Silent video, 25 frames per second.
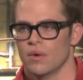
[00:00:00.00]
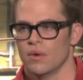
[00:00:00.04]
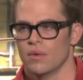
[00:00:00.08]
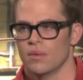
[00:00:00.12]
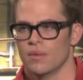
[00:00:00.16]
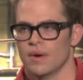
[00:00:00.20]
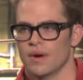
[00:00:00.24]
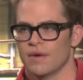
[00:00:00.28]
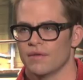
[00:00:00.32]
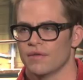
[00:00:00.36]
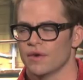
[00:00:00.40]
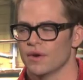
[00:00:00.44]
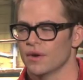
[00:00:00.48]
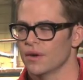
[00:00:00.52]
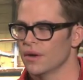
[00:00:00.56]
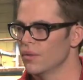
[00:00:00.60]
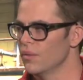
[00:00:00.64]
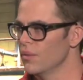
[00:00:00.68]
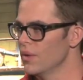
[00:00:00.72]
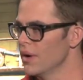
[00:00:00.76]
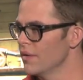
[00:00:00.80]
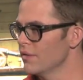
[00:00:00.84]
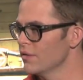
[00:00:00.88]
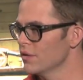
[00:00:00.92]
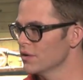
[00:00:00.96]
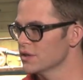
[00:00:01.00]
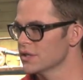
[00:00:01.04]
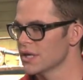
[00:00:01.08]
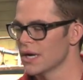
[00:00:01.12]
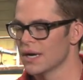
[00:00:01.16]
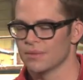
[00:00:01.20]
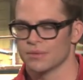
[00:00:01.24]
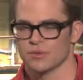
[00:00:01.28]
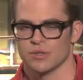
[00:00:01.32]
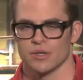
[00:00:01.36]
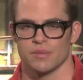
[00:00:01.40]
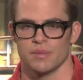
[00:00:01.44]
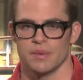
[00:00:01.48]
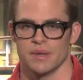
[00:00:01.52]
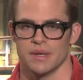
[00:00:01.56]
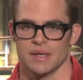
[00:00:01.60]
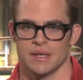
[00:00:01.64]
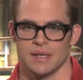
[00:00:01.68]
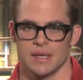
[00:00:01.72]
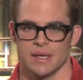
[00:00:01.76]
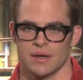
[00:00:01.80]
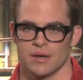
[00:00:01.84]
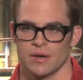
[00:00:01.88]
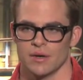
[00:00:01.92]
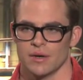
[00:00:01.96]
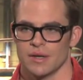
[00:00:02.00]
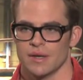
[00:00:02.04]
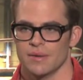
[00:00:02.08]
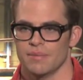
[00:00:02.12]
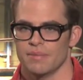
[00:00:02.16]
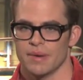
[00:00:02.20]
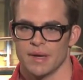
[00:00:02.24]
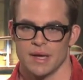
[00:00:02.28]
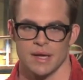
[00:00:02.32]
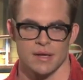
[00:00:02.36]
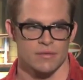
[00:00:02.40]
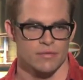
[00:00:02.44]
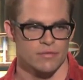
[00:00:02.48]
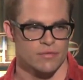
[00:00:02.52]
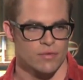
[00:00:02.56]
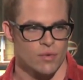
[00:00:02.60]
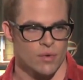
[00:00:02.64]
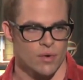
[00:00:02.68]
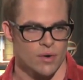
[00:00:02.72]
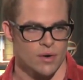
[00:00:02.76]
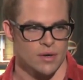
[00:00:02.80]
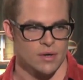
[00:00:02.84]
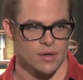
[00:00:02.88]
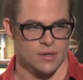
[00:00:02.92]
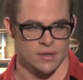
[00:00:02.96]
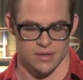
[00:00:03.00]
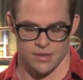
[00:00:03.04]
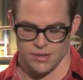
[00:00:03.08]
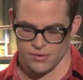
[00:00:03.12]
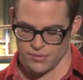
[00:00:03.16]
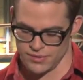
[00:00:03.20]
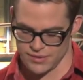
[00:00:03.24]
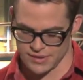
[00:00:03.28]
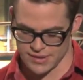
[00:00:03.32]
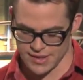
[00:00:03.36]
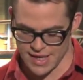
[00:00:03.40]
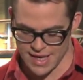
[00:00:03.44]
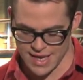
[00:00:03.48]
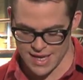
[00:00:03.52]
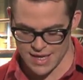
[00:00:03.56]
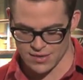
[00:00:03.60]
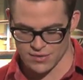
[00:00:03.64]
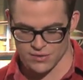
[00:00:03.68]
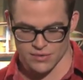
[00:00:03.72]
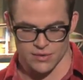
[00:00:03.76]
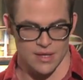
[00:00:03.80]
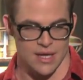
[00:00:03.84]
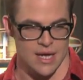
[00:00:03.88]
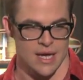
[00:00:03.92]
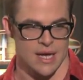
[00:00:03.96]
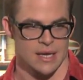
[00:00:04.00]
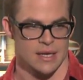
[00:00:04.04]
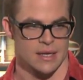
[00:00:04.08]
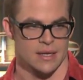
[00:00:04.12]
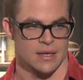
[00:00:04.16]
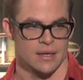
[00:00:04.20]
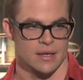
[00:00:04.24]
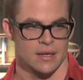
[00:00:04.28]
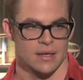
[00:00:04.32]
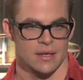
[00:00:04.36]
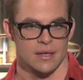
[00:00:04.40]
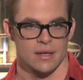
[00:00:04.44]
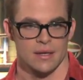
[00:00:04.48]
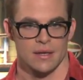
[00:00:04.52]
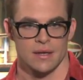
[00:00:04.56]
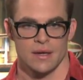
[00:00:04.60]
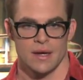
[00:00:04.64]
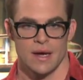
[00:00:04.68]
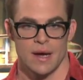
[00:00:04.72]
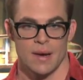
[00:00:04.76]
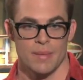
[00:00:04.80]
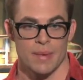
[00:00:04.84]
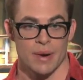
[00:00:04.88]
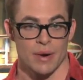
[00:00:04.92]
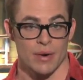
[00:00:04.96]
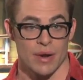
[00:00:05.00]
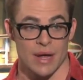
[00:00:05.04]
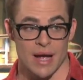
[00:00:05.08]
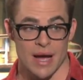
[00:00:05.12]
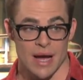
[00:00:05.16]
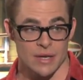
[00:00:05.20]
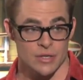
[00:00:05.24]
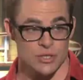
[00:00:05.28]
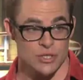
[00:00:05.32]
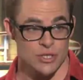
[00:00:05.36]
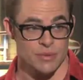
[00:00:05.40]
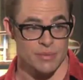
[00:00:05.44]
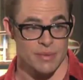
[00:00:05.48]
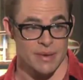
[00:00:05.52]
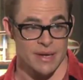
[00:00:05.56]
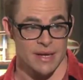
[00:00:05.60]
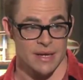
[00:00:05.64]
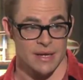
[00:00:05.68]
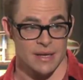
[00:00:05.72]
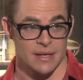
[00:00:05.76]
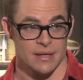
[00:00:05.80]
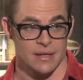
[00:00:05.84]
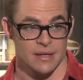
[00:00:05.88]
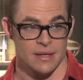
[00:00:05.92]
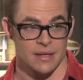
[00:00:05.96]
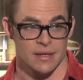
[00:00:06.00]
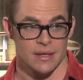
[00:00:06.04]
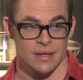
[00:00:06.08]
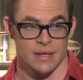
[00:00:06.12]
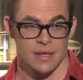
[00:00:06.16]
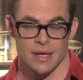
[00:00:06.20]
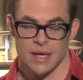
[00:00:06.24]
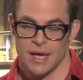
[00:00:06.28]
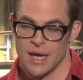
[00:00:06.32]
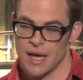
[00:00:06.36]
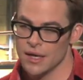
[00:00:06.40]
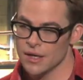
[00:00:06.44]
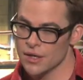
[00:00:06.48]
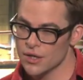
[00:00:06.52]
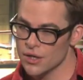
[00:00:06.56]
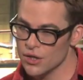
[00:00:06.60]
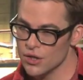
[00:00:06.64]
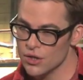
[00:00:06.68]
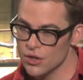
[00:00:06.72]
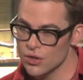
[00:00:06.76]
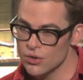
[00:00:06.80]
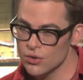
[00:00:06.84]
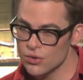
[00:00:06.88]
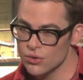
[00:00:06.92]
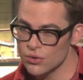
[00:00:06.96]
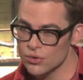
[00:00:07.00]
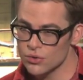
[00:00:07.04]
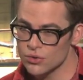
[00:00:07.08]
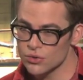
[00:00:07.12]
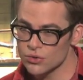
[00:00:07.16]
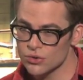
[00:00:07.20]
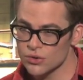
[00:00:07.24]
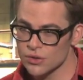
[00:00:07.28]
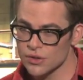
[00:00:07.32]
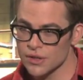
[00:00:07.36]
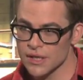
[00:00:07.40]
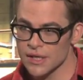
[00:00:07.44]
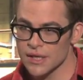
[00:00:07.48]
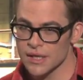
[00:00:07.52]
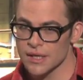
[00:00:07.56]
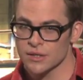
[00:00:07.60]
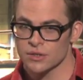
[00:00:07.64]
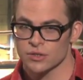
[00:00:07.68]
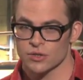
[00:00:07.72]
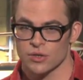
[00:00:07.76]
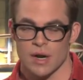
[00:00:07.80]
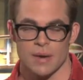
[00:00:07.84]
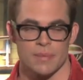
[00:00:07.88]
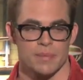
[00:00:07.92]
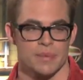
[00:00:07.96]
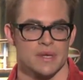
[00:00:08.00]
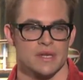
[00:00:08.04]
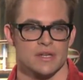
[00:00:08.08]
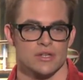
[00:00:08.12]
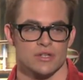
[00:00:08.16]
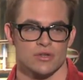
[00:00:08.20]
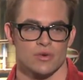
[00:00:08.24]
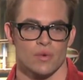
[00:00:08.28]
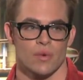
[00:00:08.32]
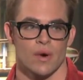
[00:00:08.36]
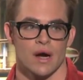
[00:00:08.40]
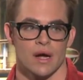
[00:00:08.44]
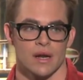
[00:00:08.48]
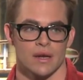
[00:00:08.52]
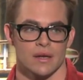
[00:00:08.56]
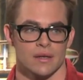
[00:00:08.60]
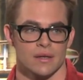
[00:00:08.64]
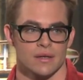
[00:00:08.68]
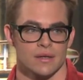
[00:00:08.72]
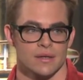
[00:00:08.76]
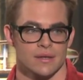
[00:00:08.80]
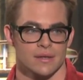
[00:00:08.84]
Well, whenever Tom took me to dinner, he paid for it. There was candlelight, a mariachi band, and usually a trapeze squad.